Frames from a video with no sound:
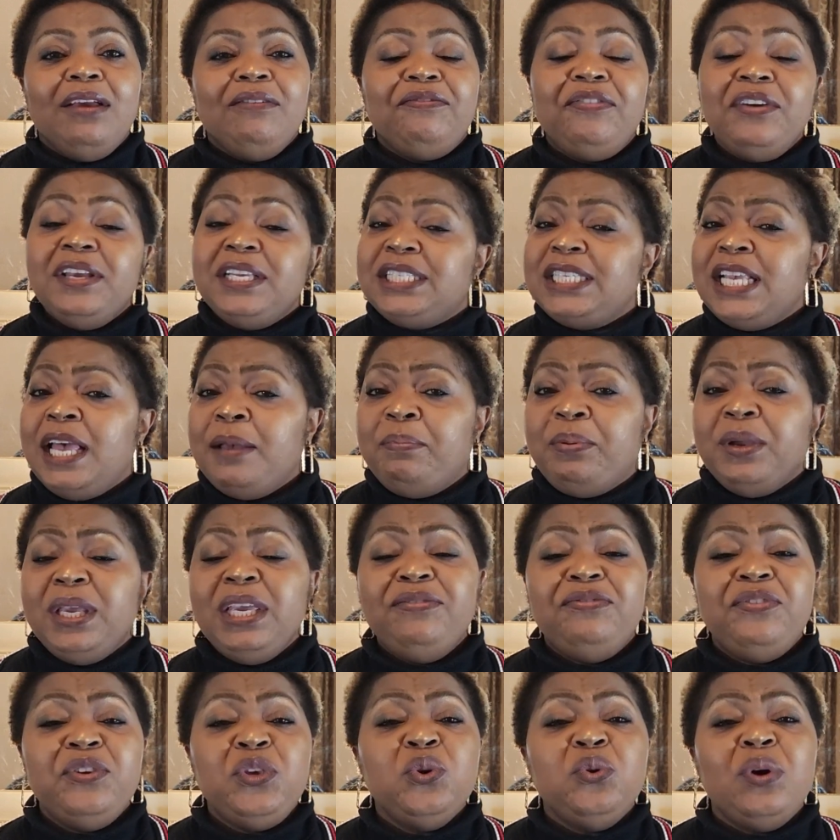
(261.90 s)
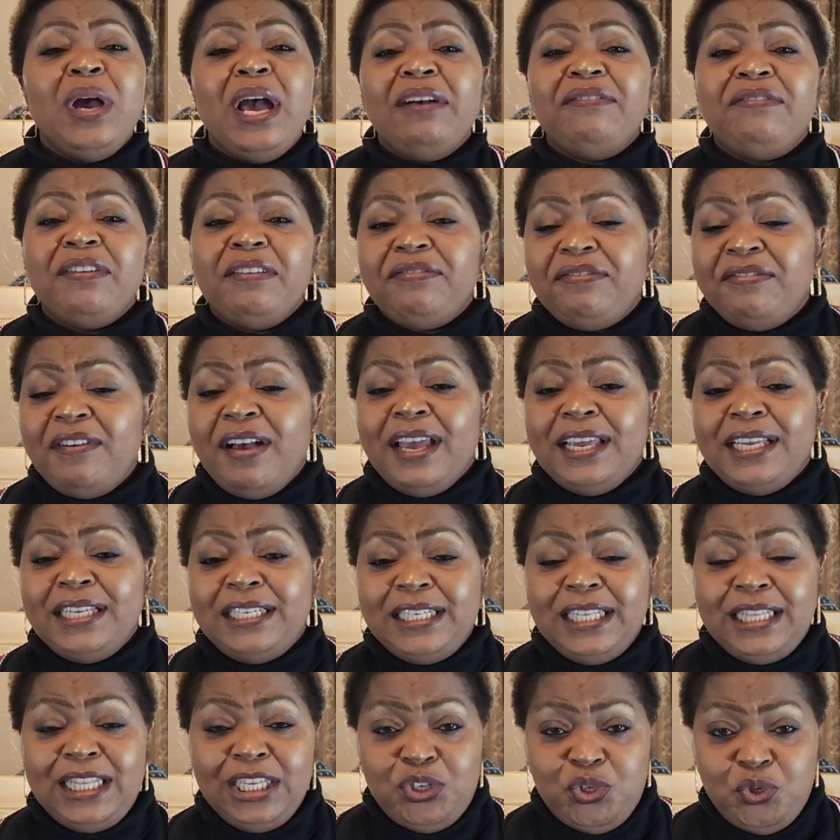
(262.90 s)
For example, if you have a
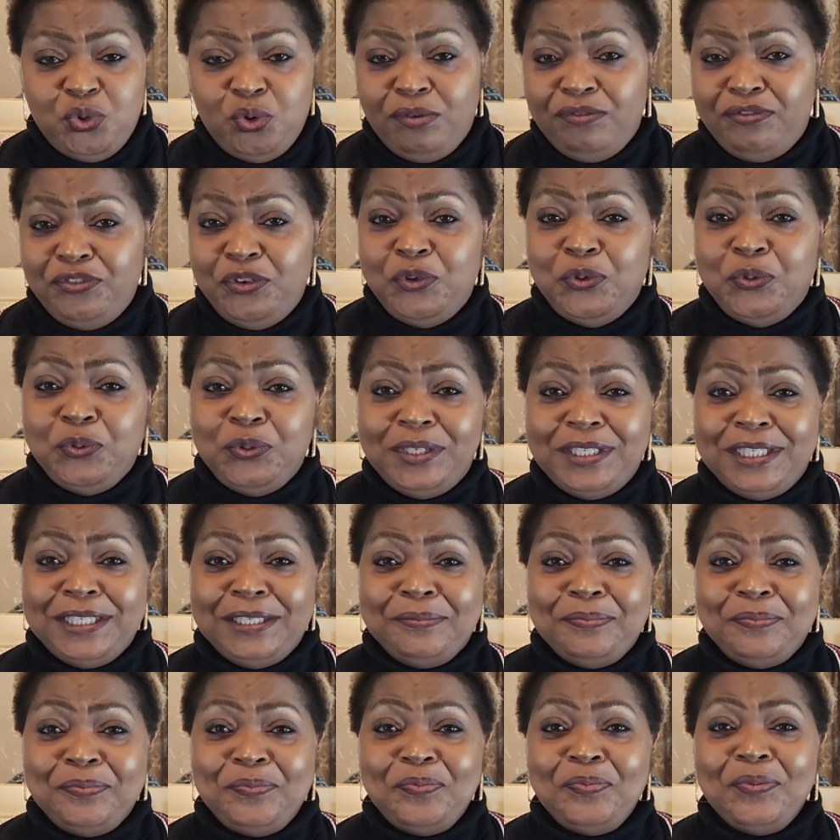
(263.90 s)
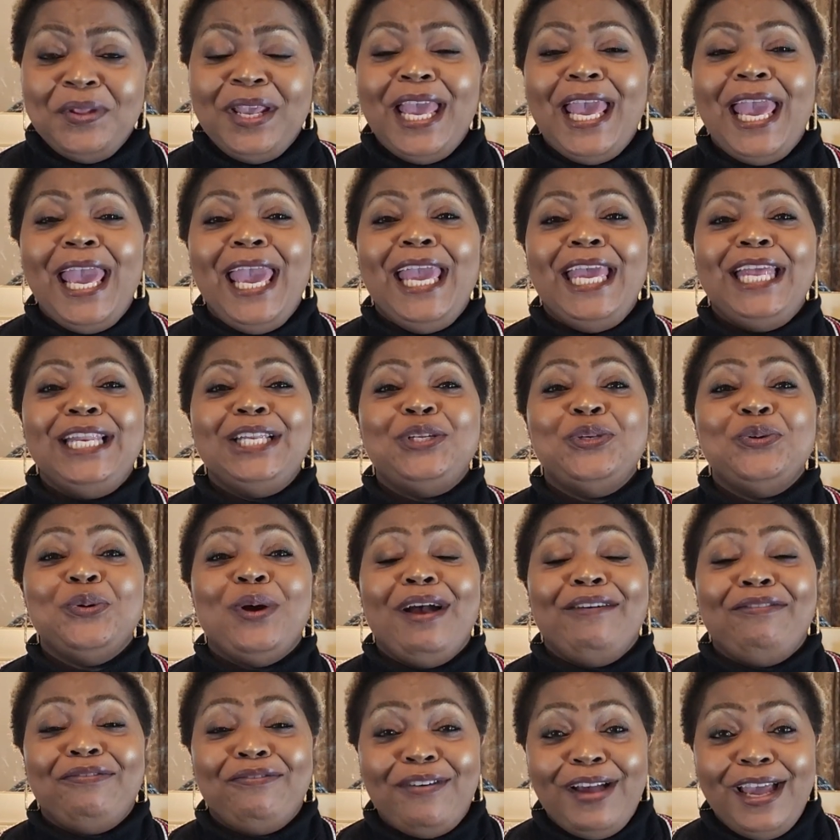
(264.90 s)
fight, the two of yous, and you
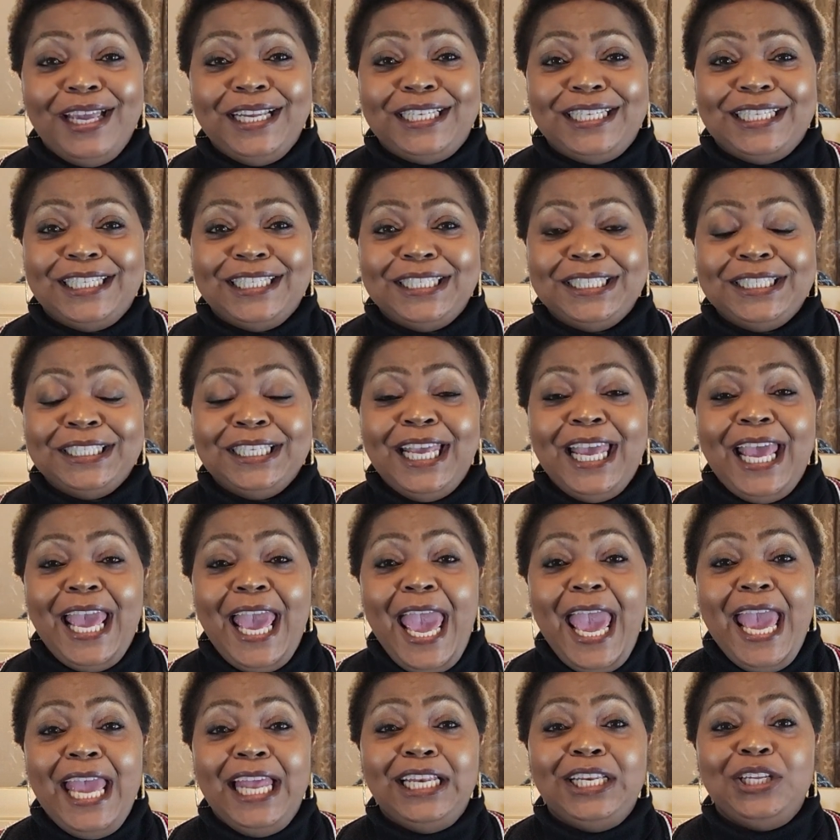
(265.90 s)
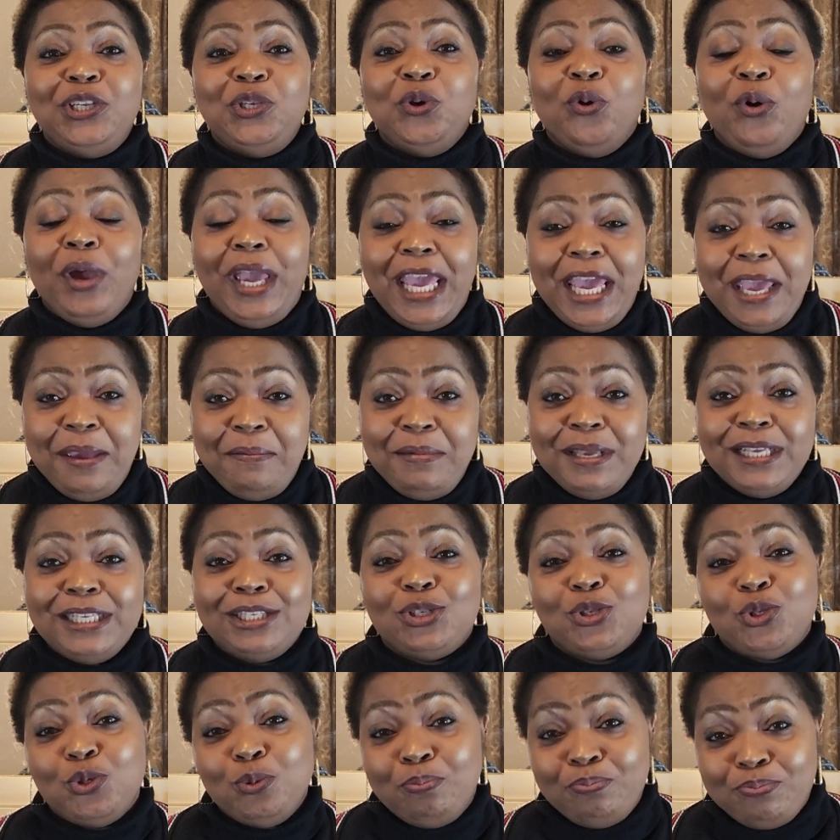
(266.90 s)
are fighting, and your aim
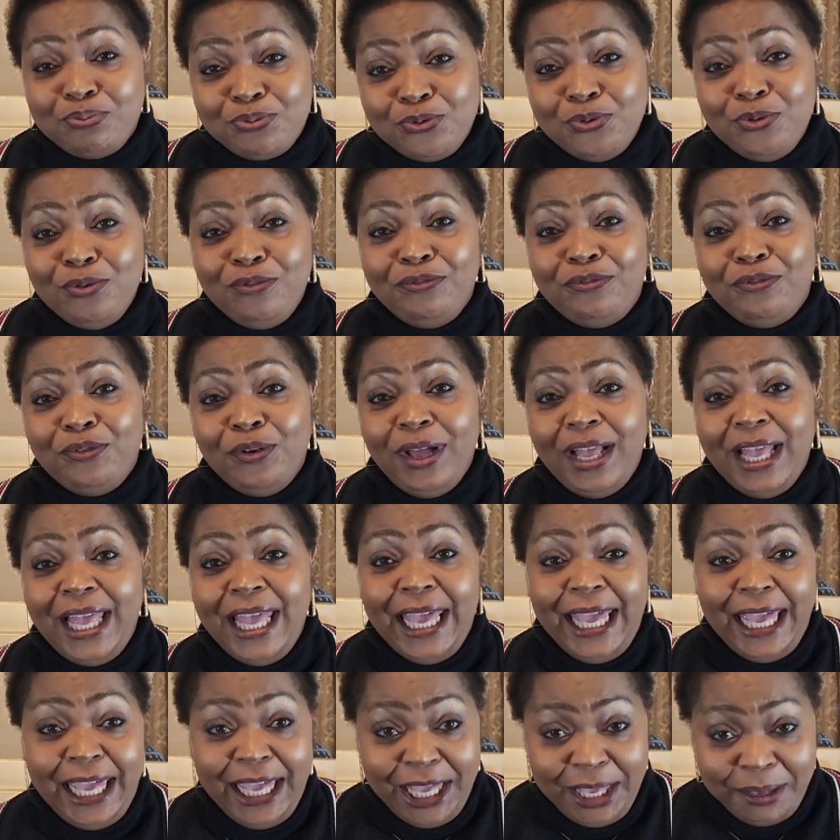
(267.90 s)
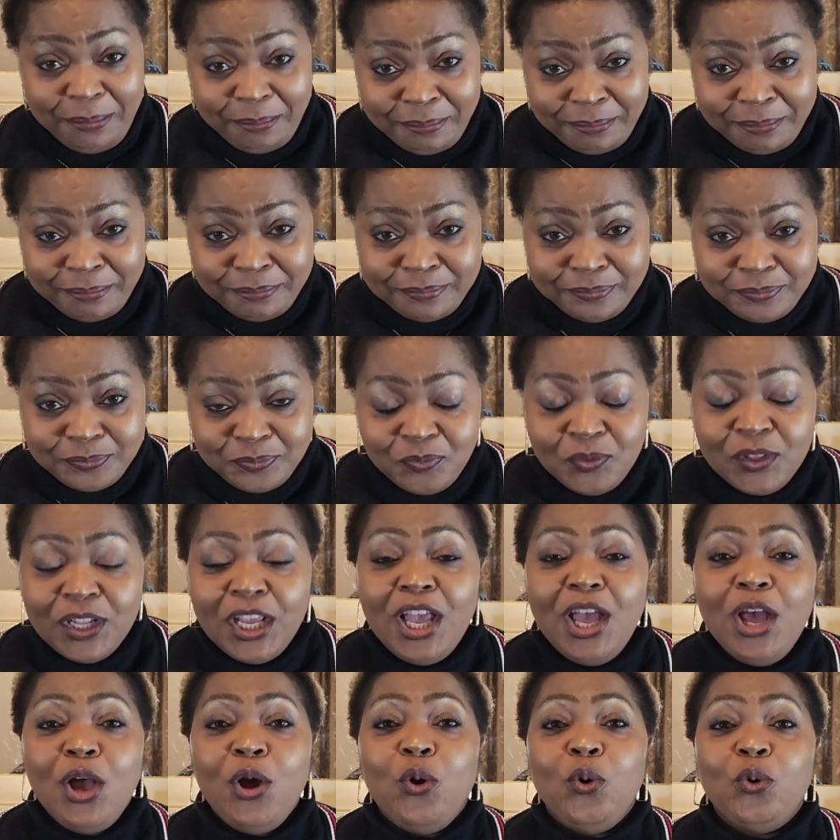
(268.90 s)
is to prove him
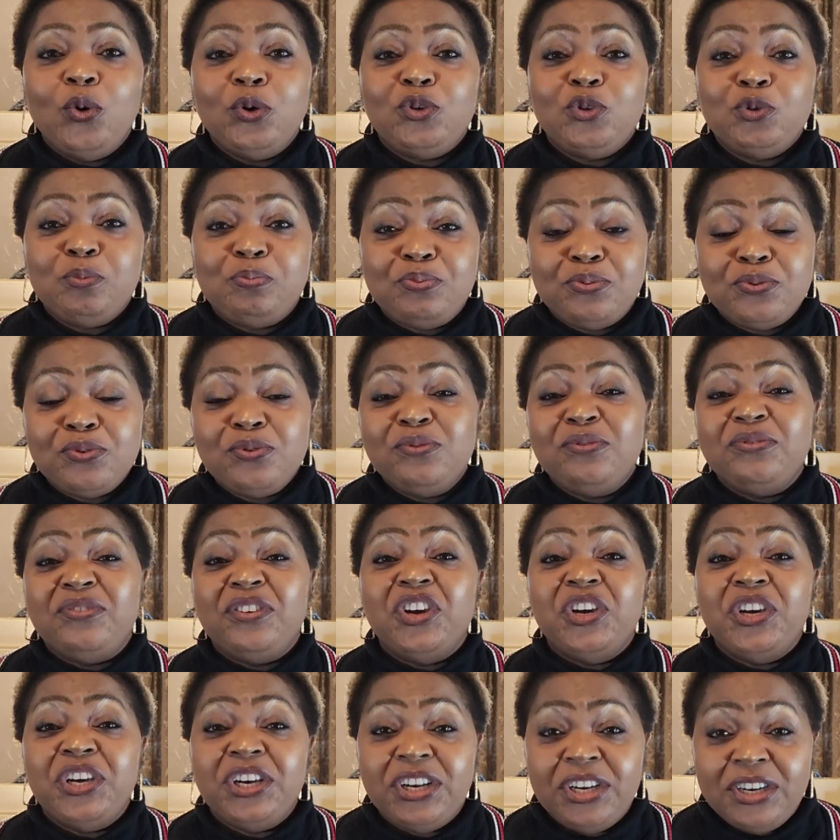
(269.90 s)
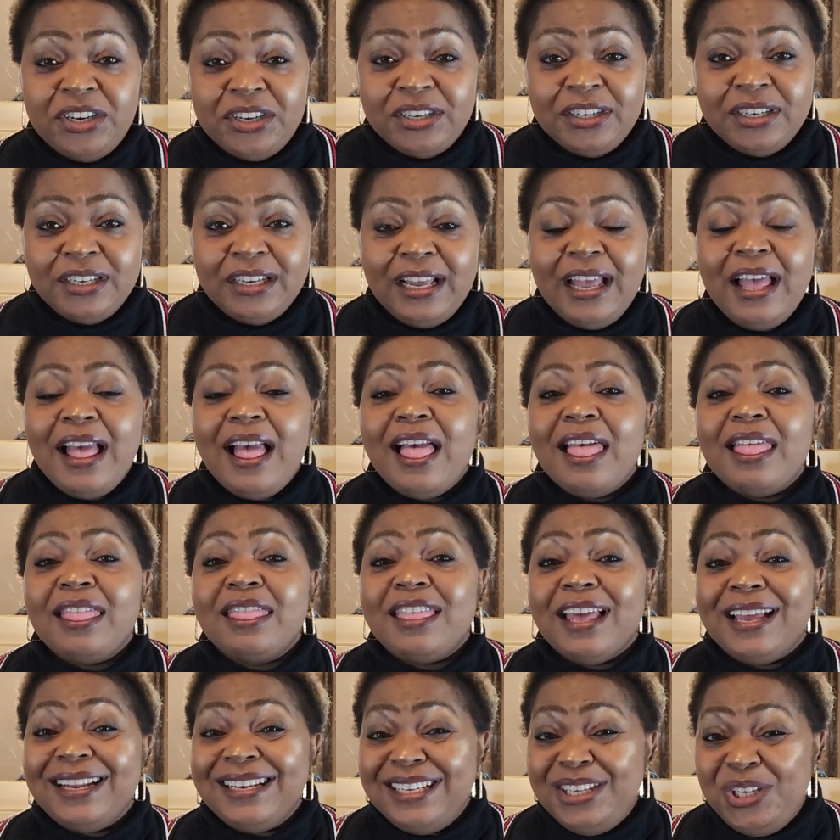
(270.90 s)
or to prove her
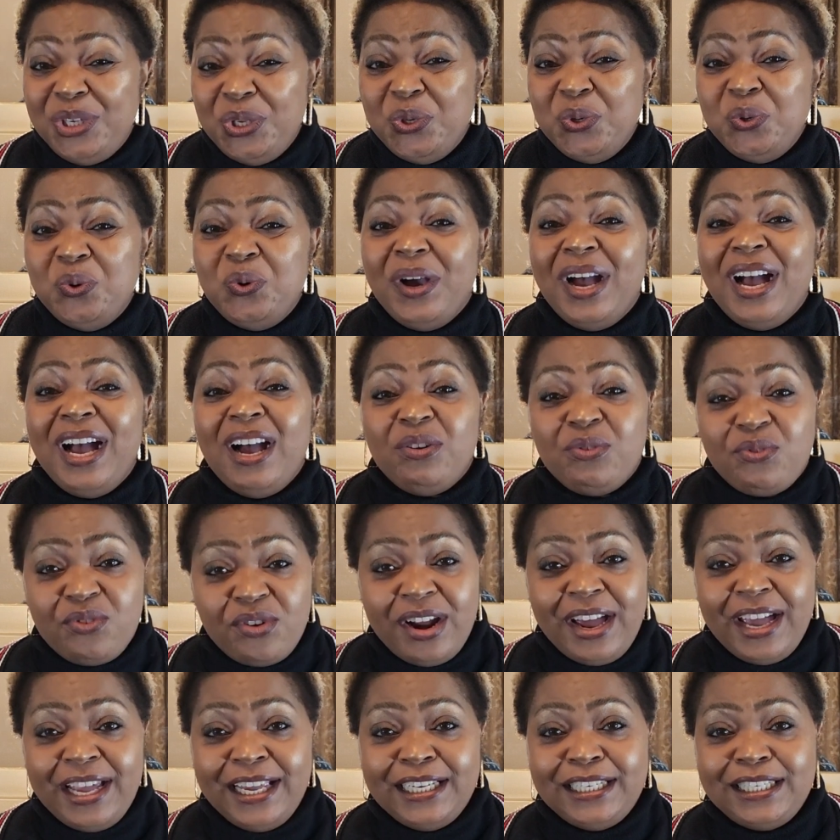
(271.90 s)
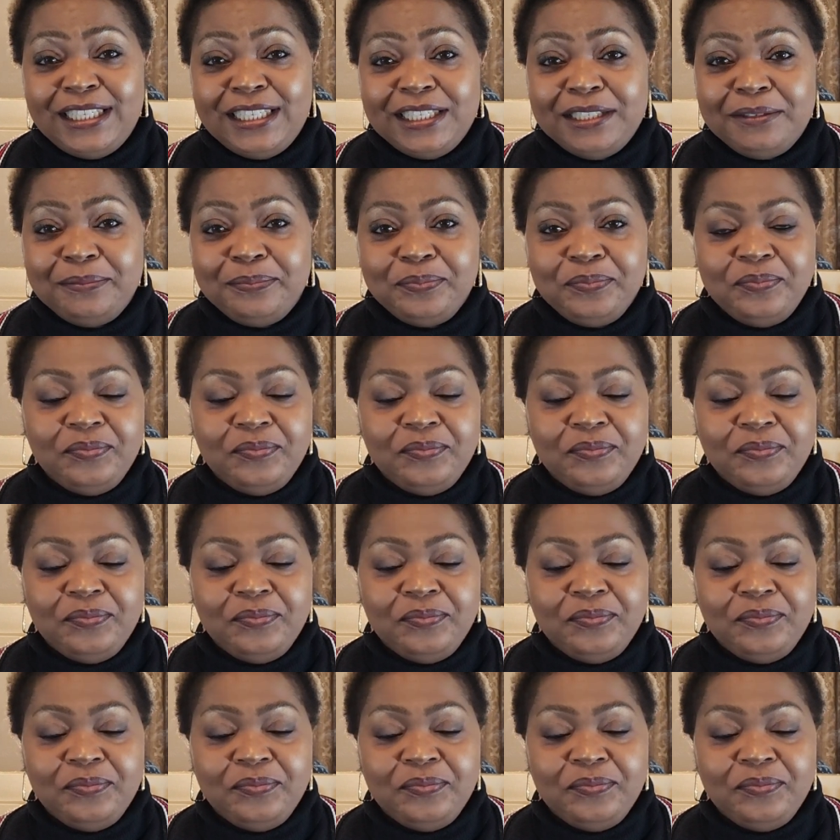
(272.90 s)
that you are right,